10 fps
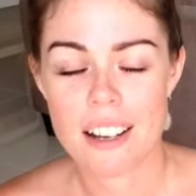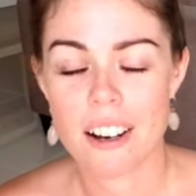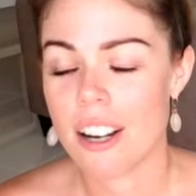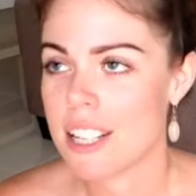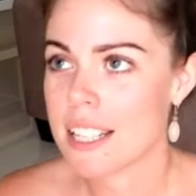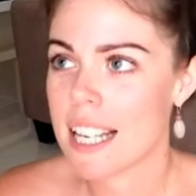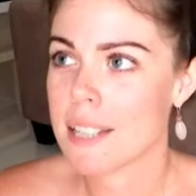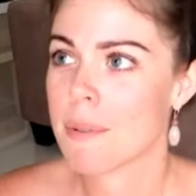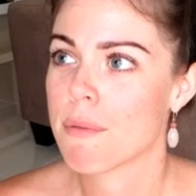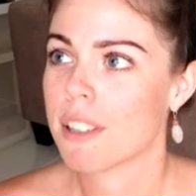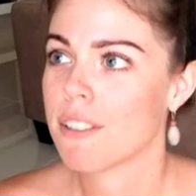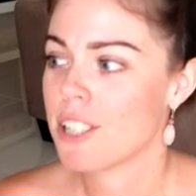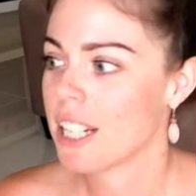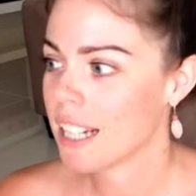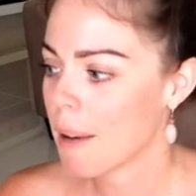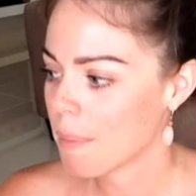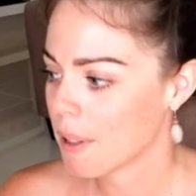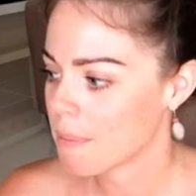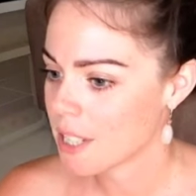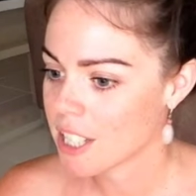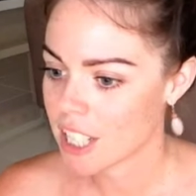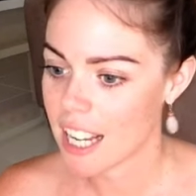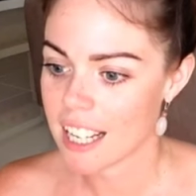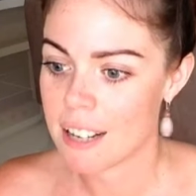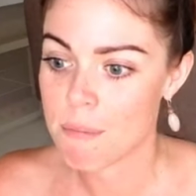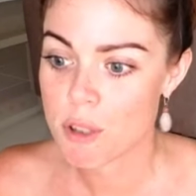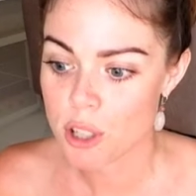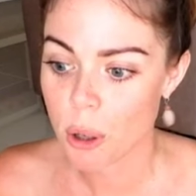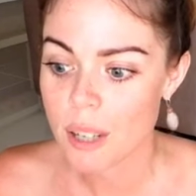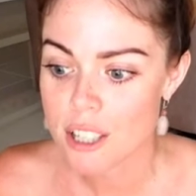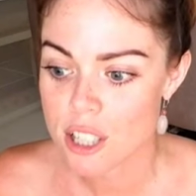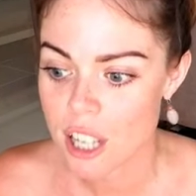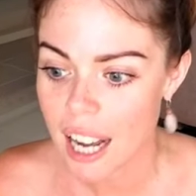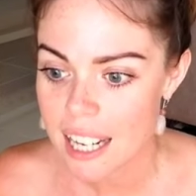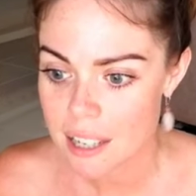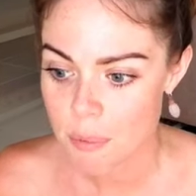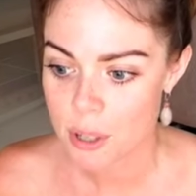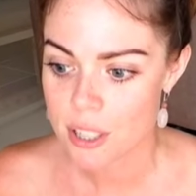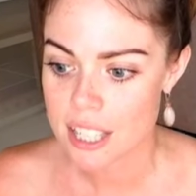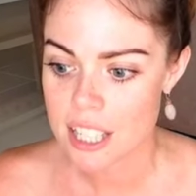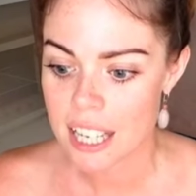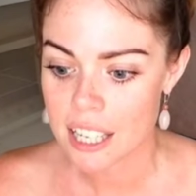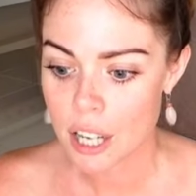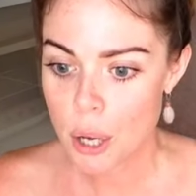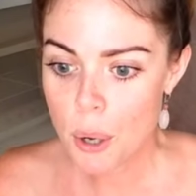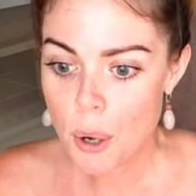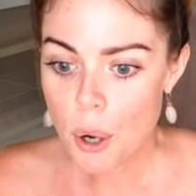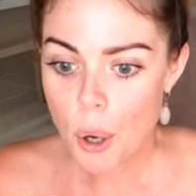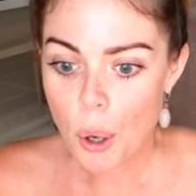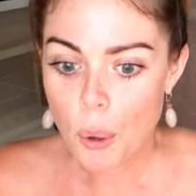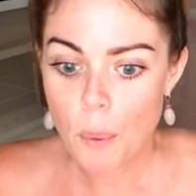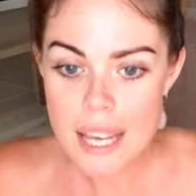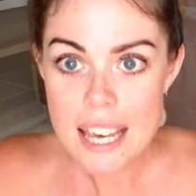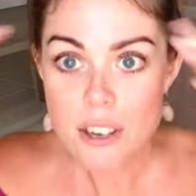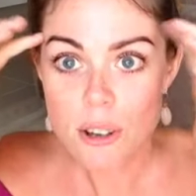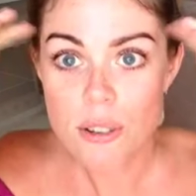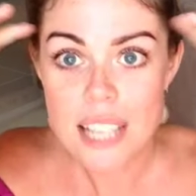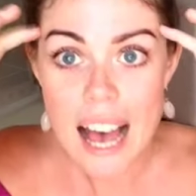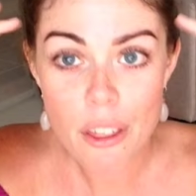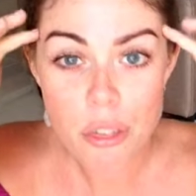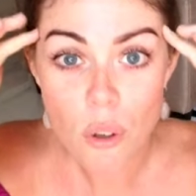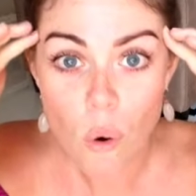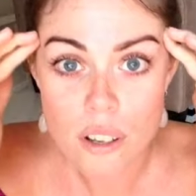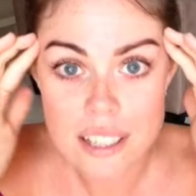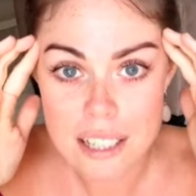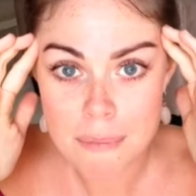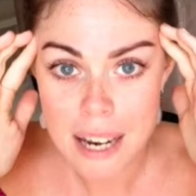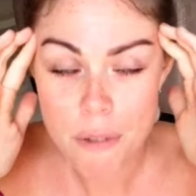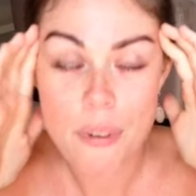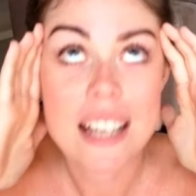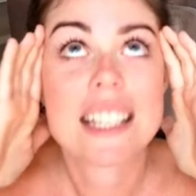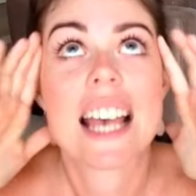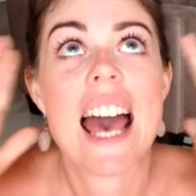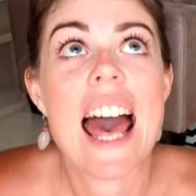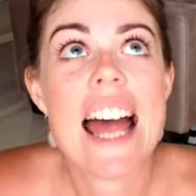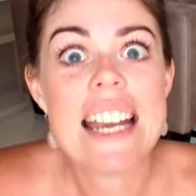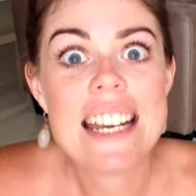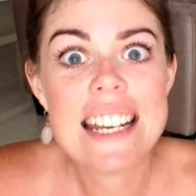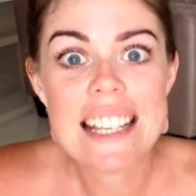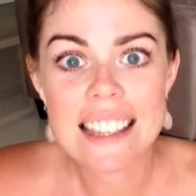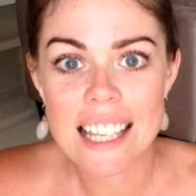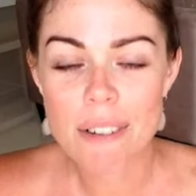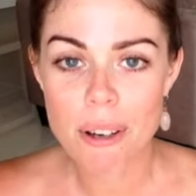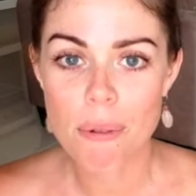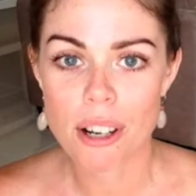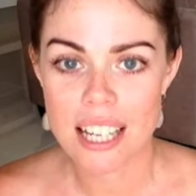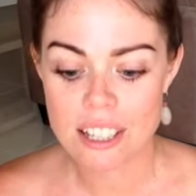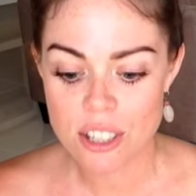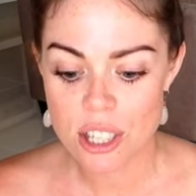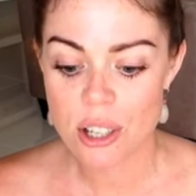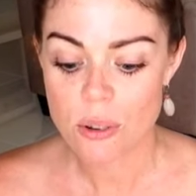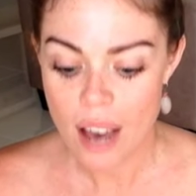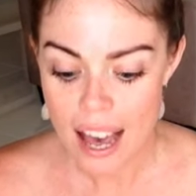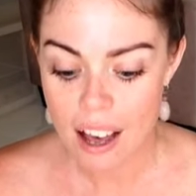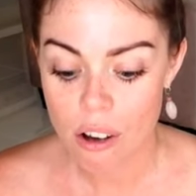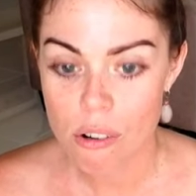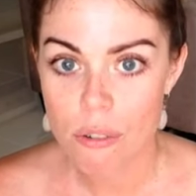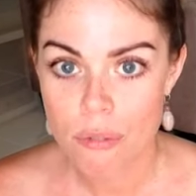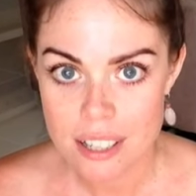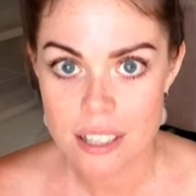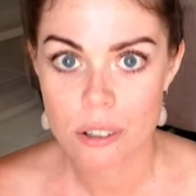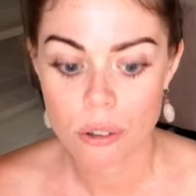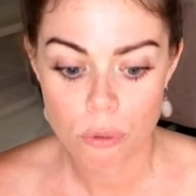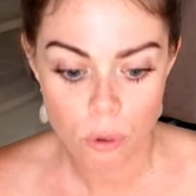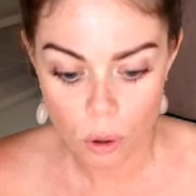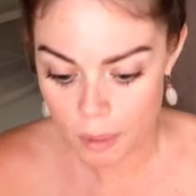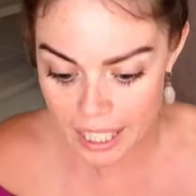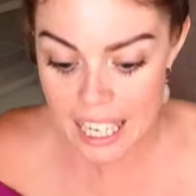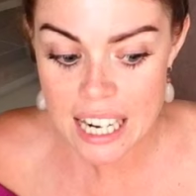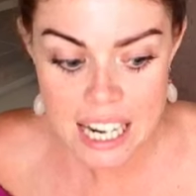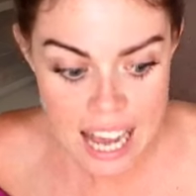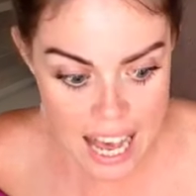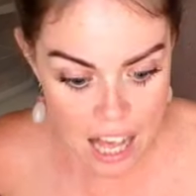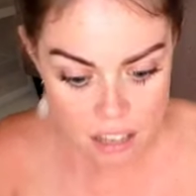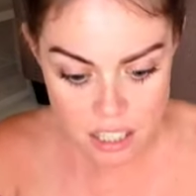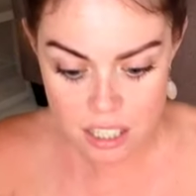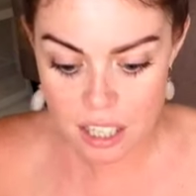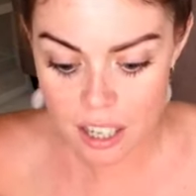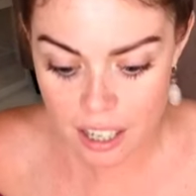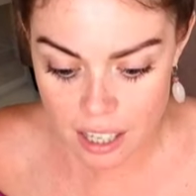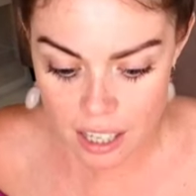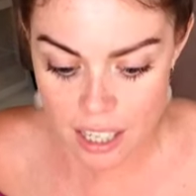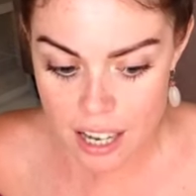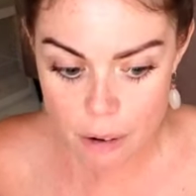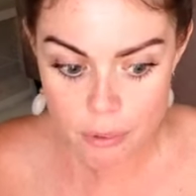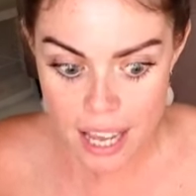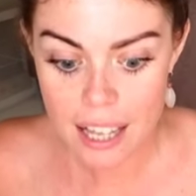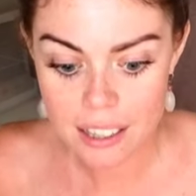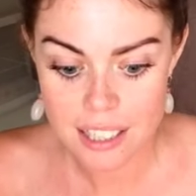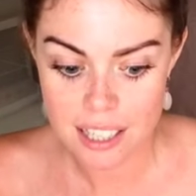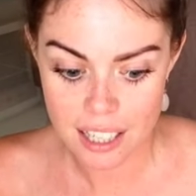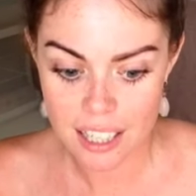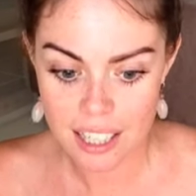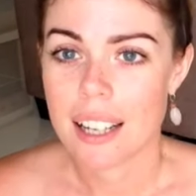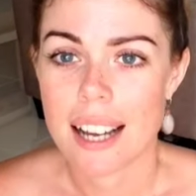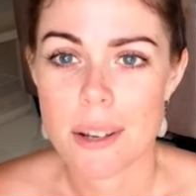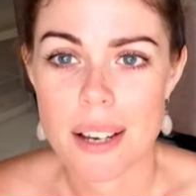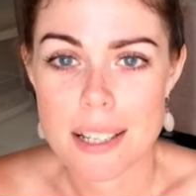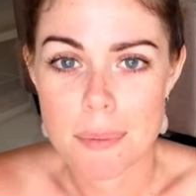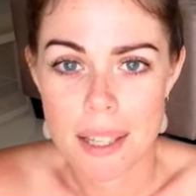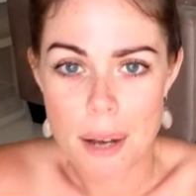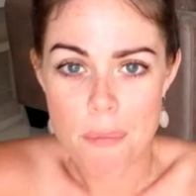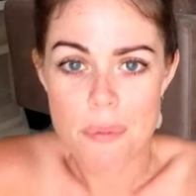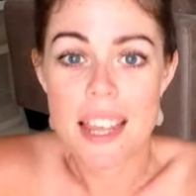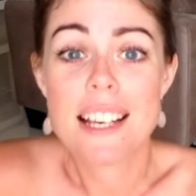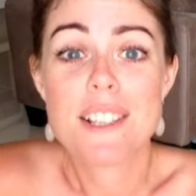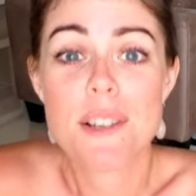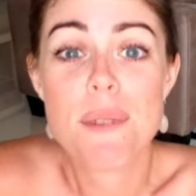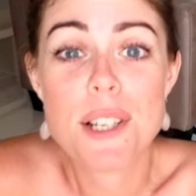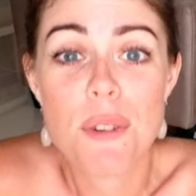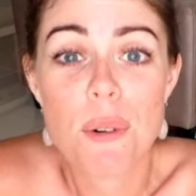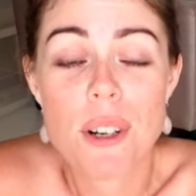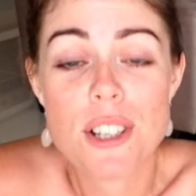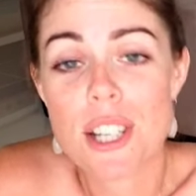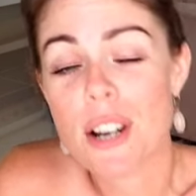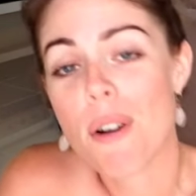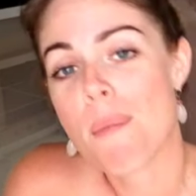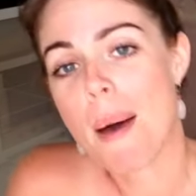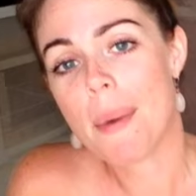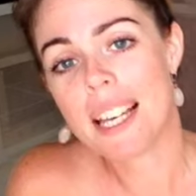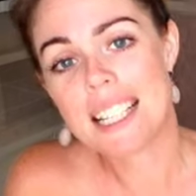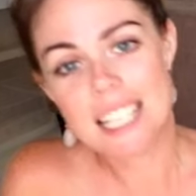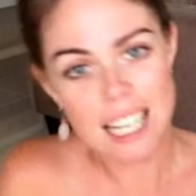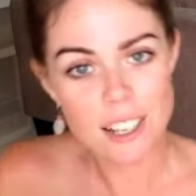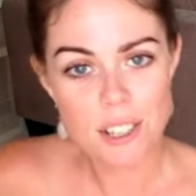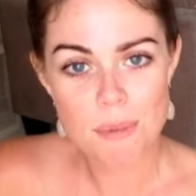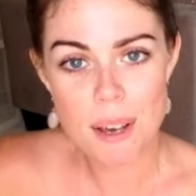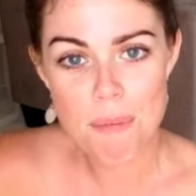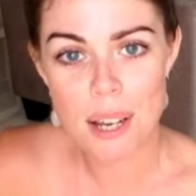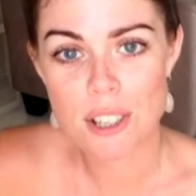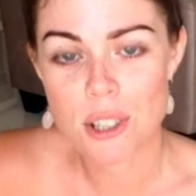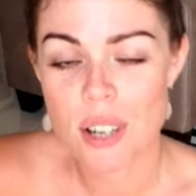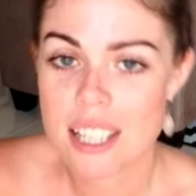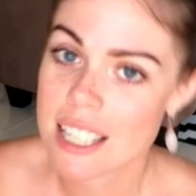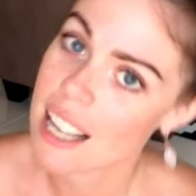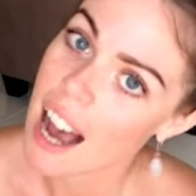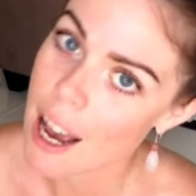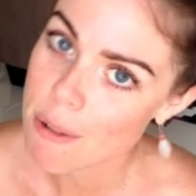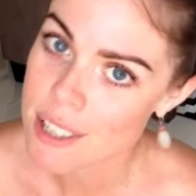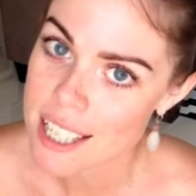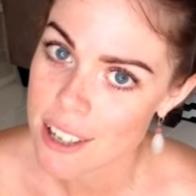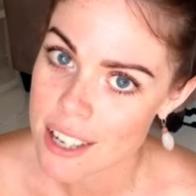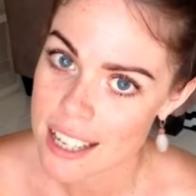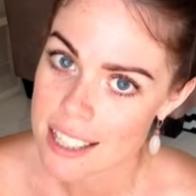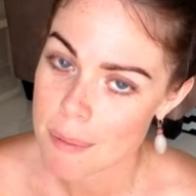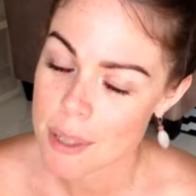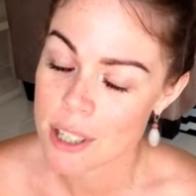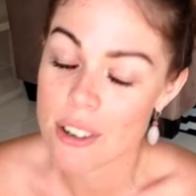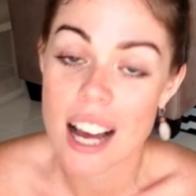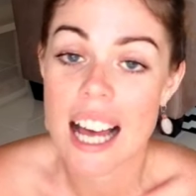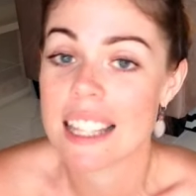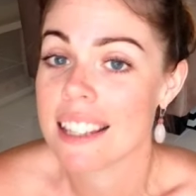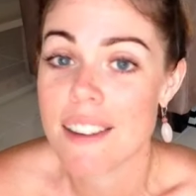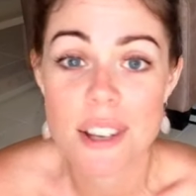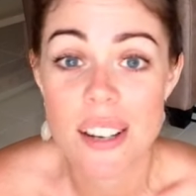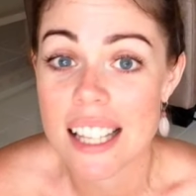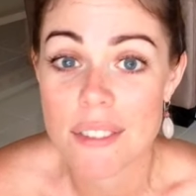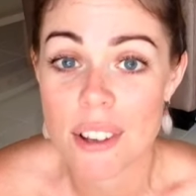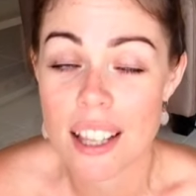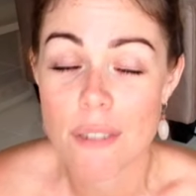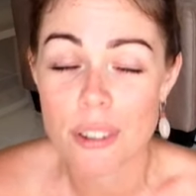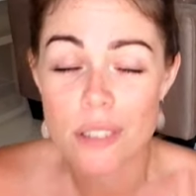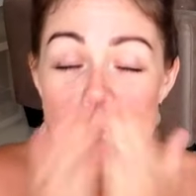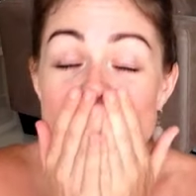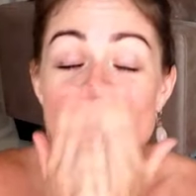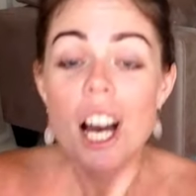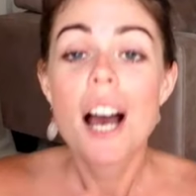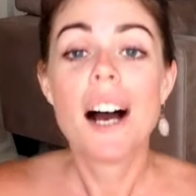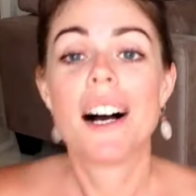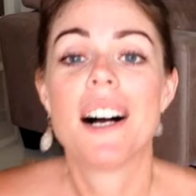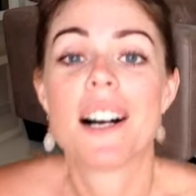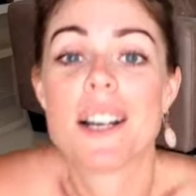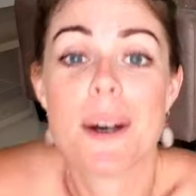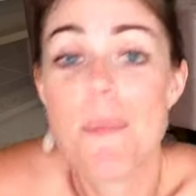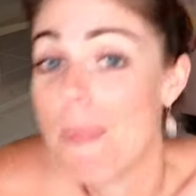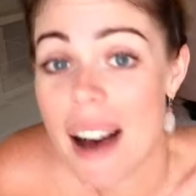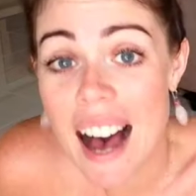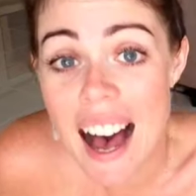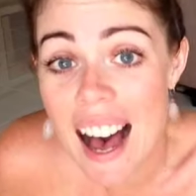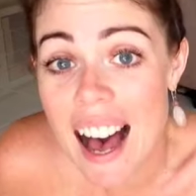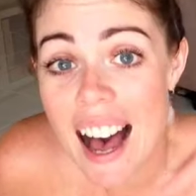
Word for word: Oh, it just gets me real G'd up, and I'm just like, I'm so excited because it's like, we use our thoughts to manifest anything we want into our physical form, like in our desire, in our reality. Anyways, my love, thanks so much for watching. Remember, continue to make better choices. I will see you next episode. I love you, I love you, I love you. Goodbye.